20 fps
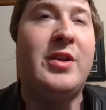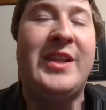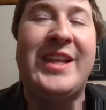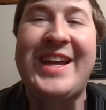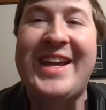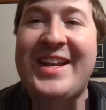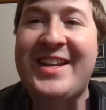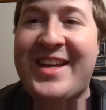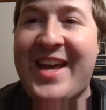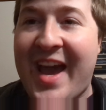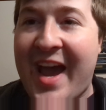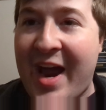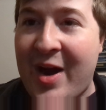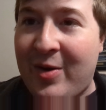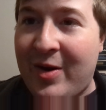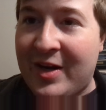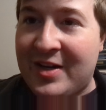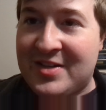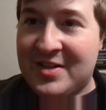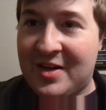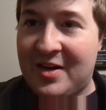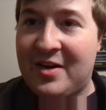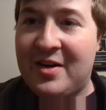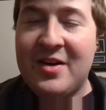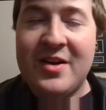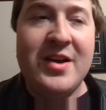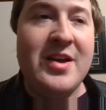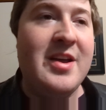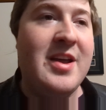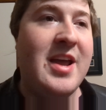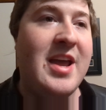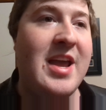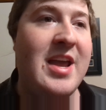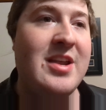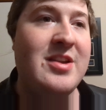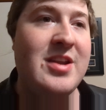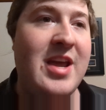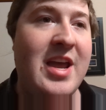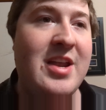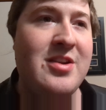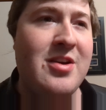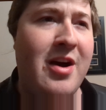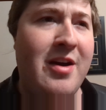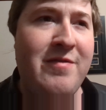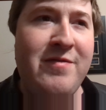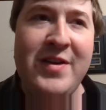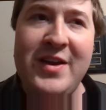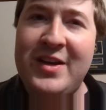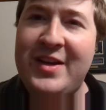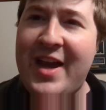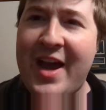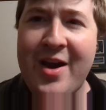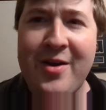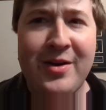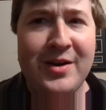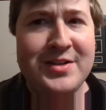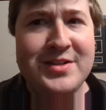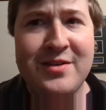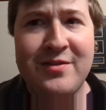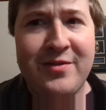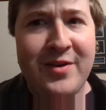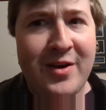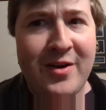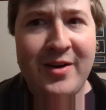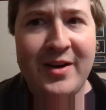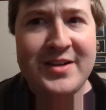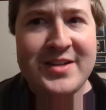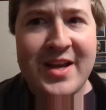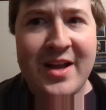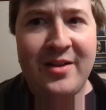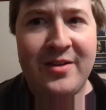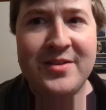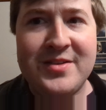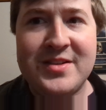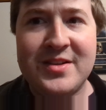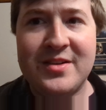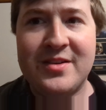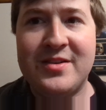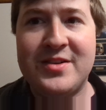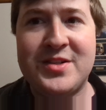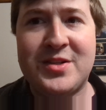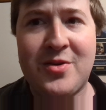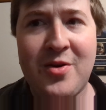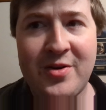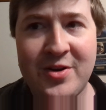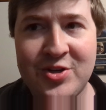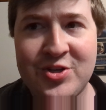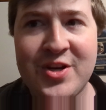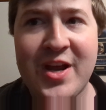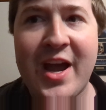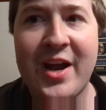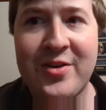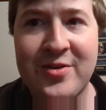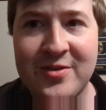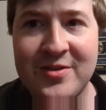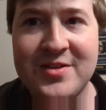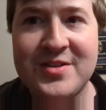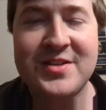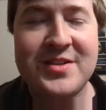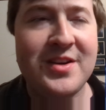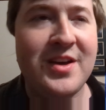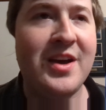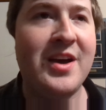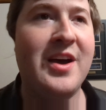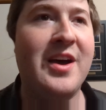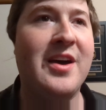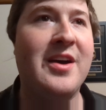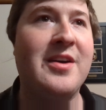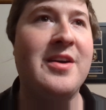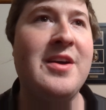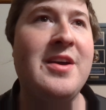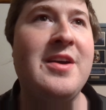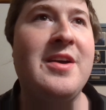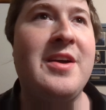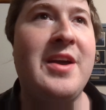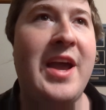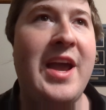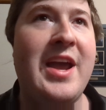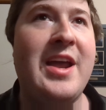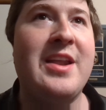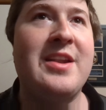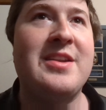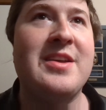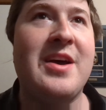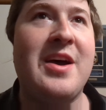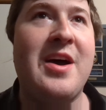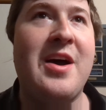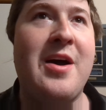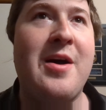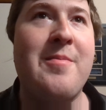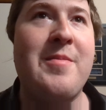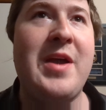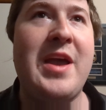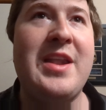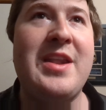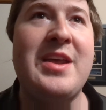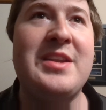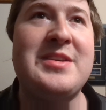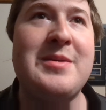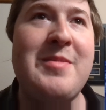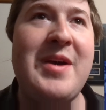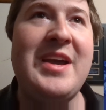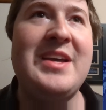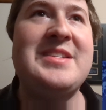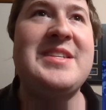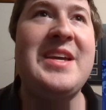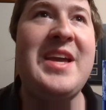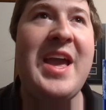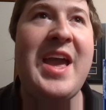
lead character. And I think Karen's a very talented Scottish actress. And it's amazing